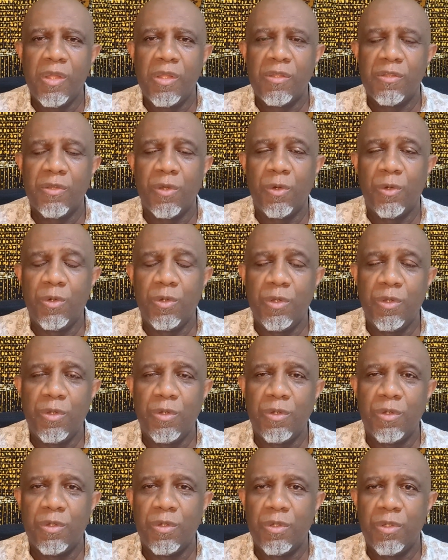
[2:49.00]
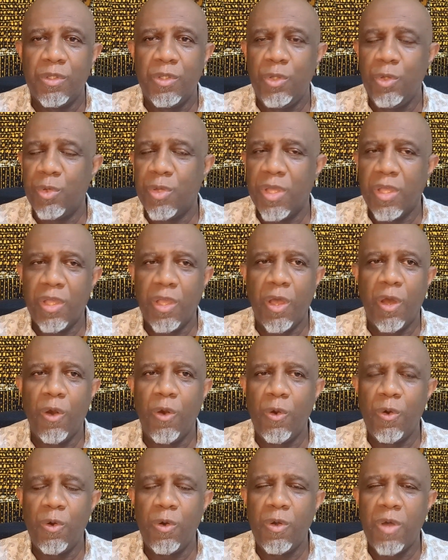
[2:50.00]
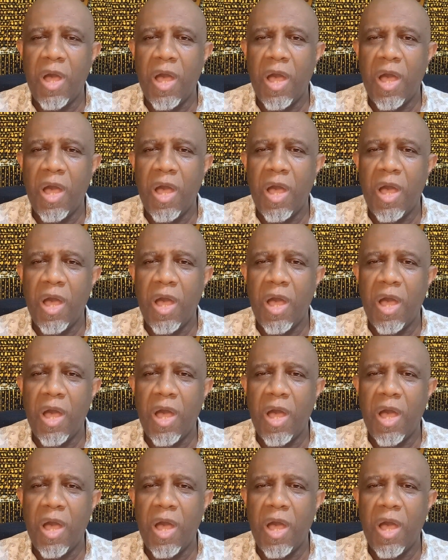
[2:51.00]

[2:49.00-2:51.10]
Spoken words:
So you can go.